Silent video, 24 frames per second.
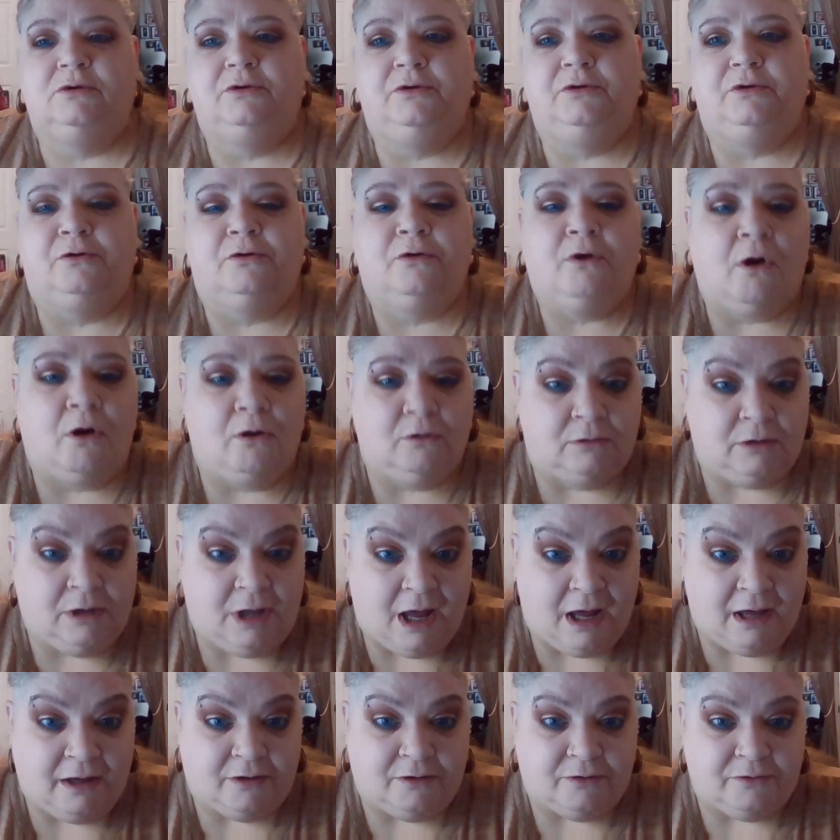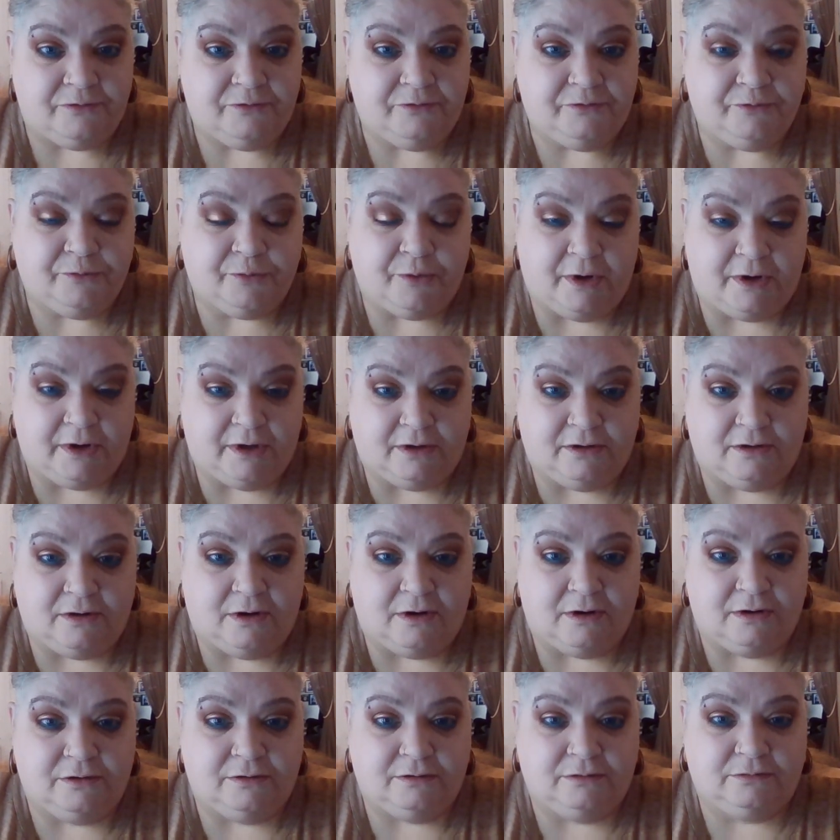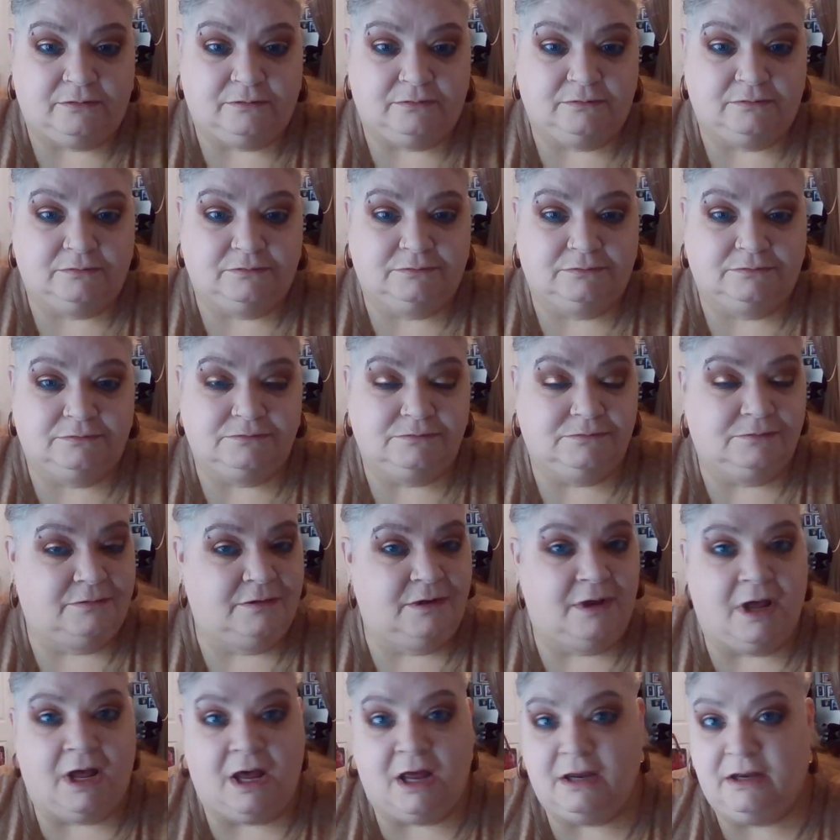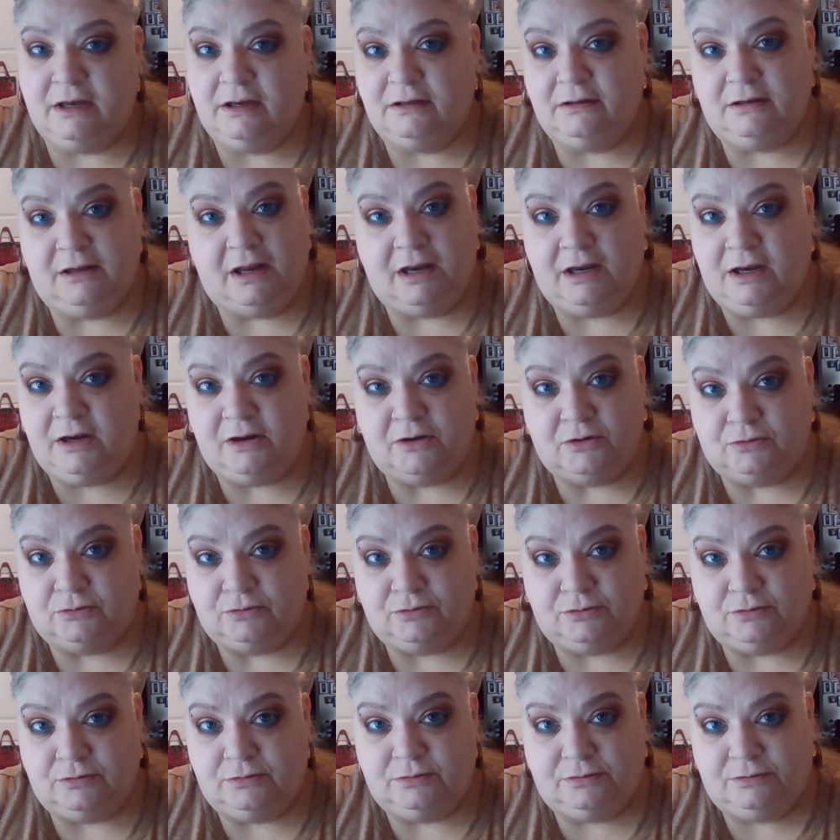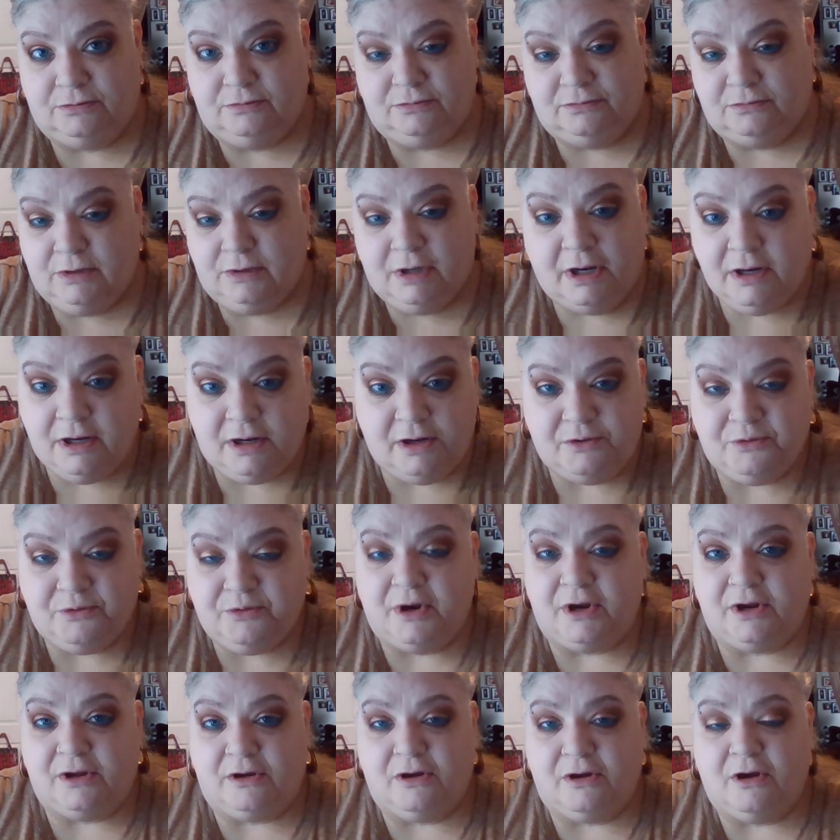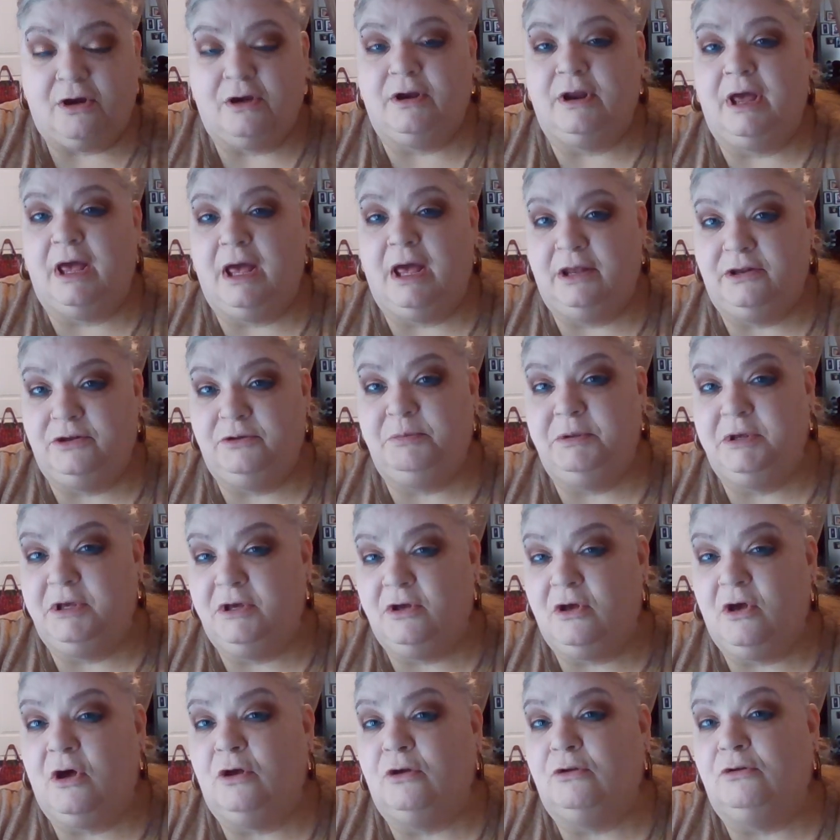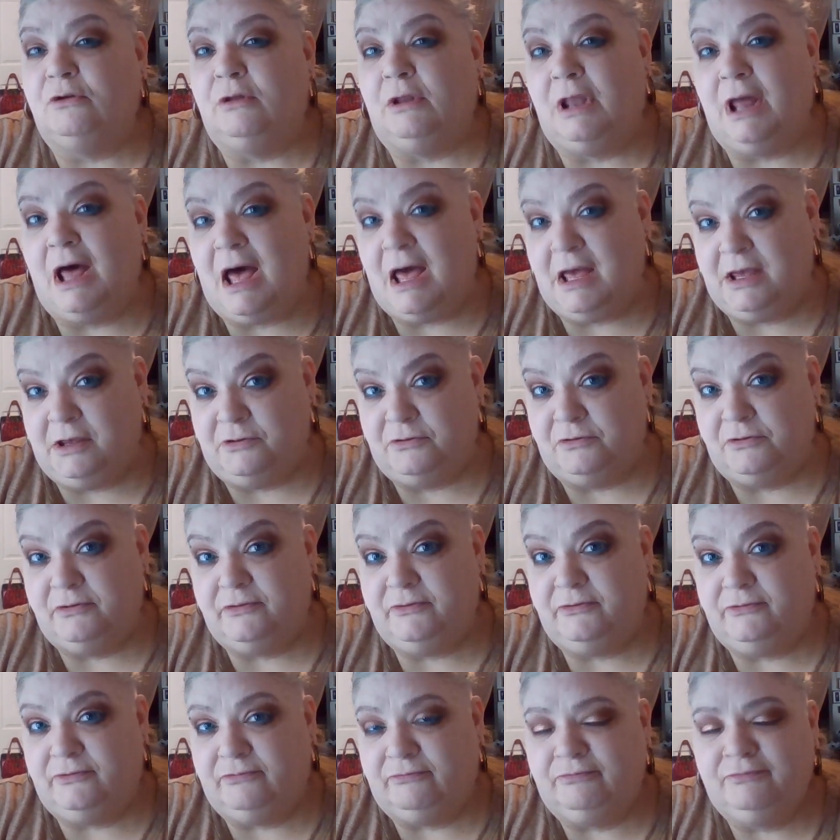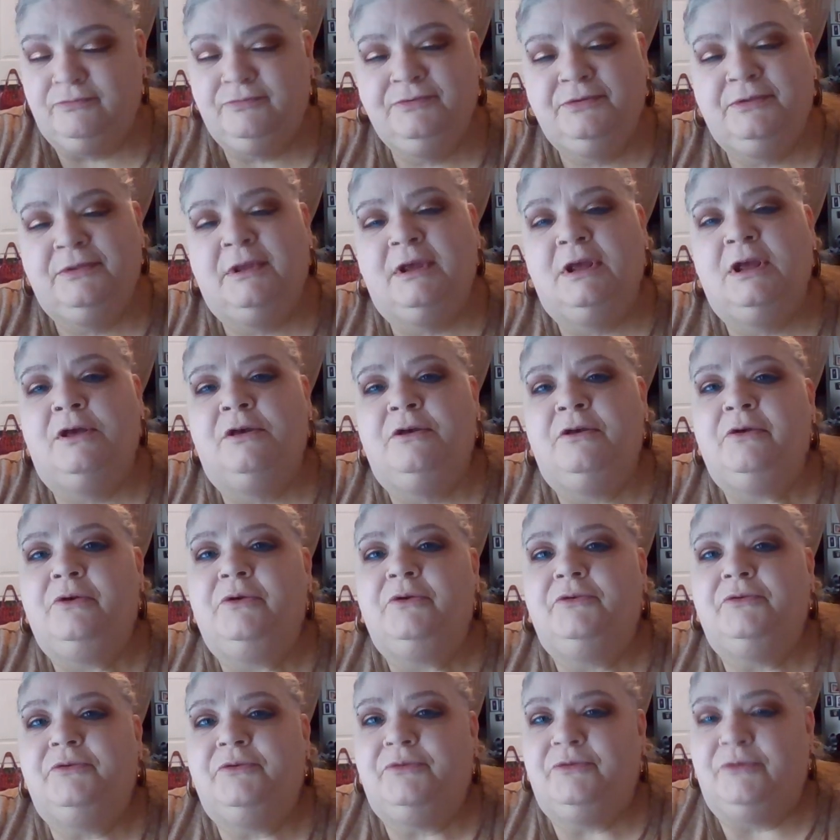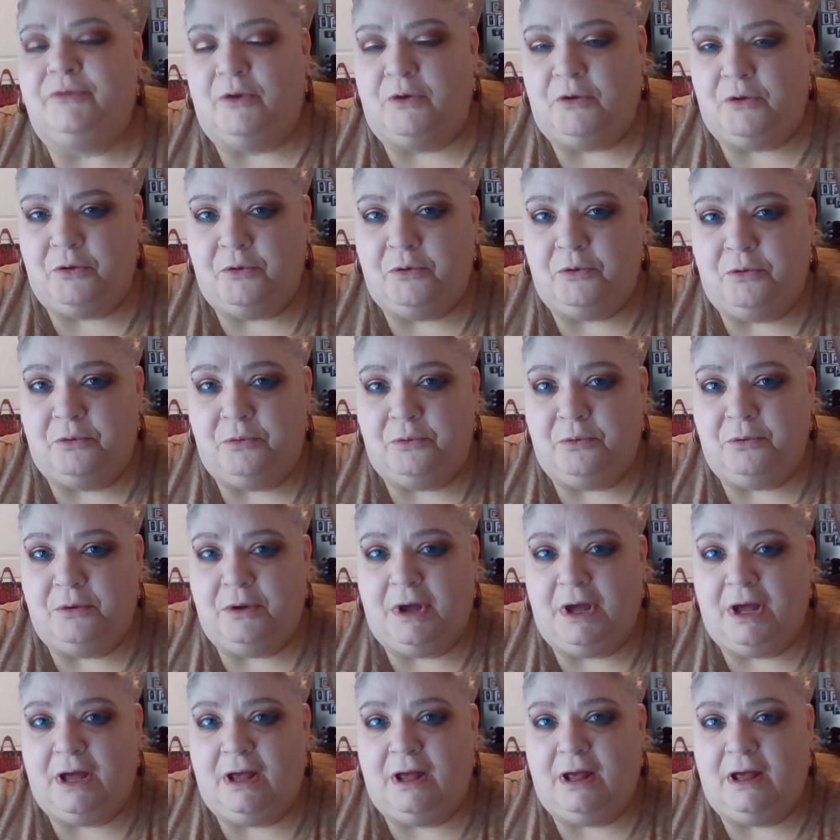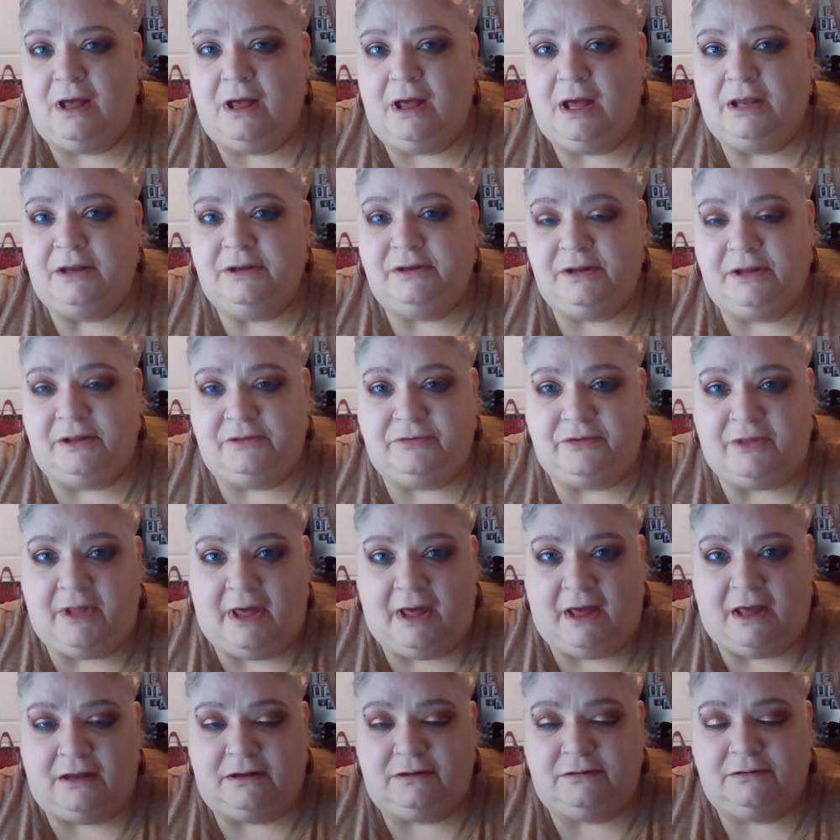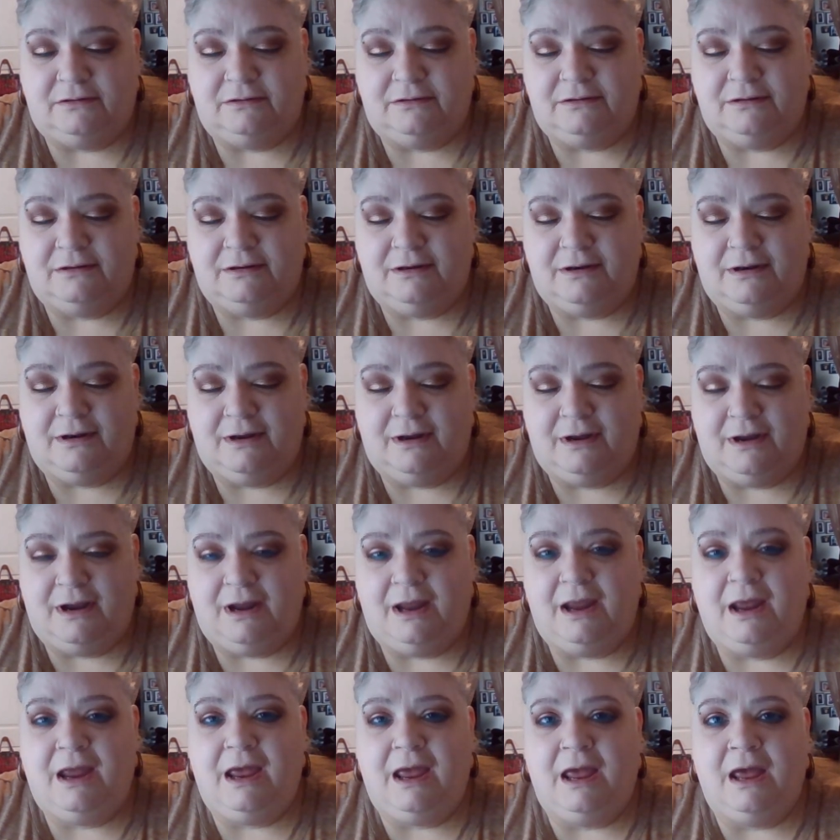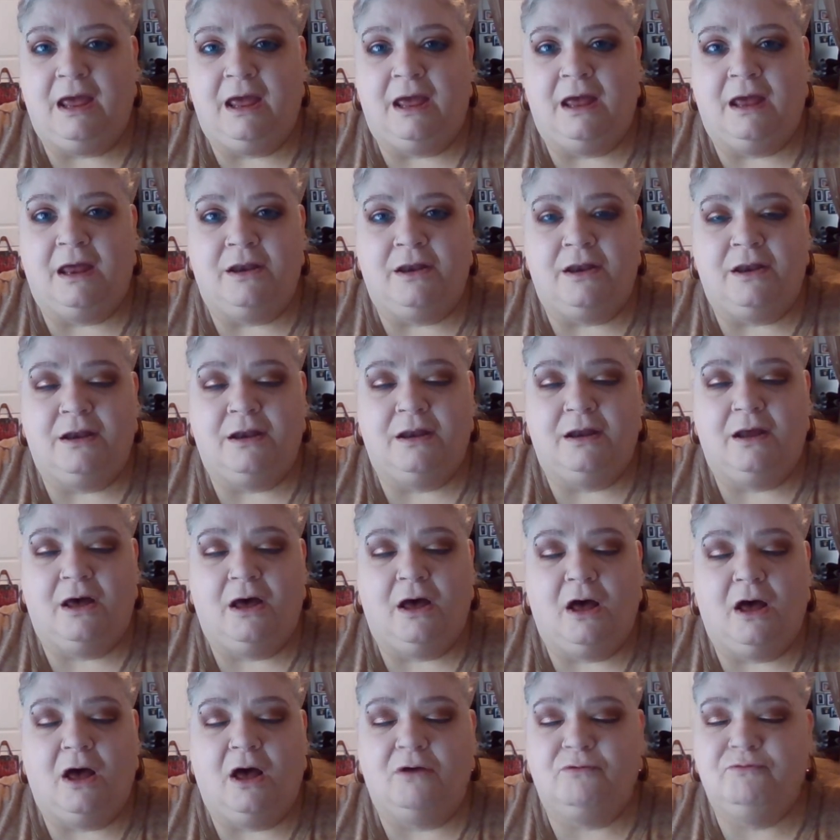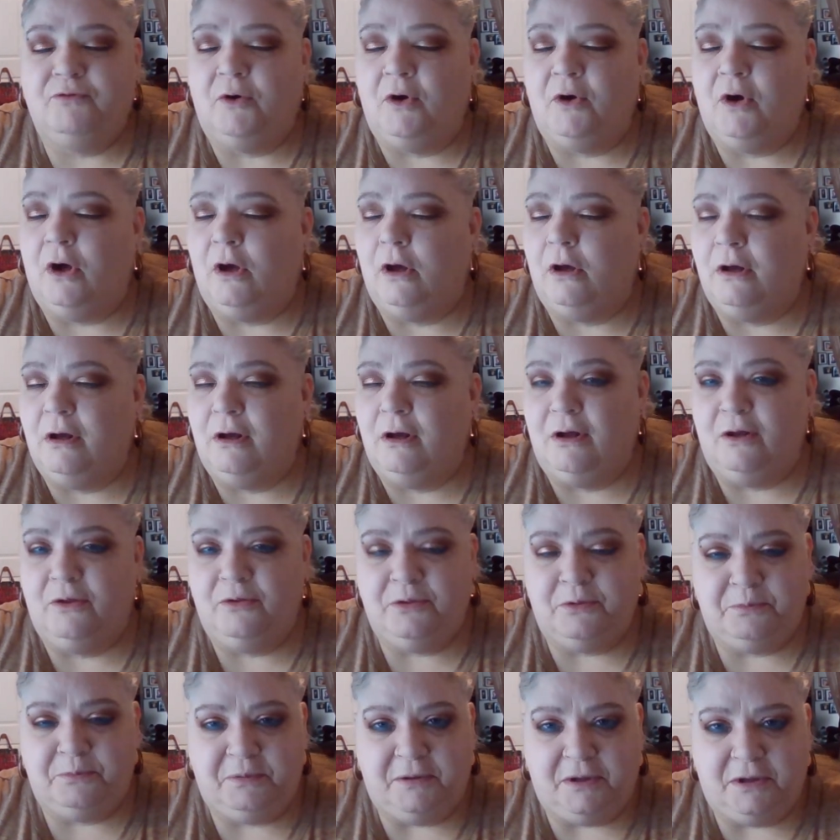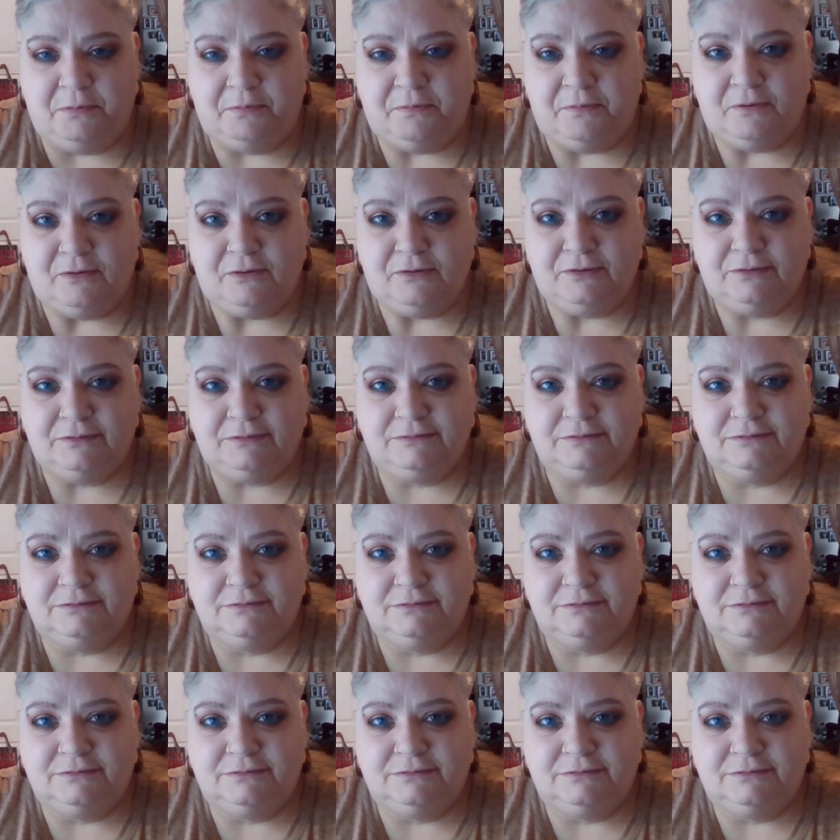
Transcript: your Carlisle's credit card, not any any credit card. It had to be Carlisle's. So I did that. And of all the people,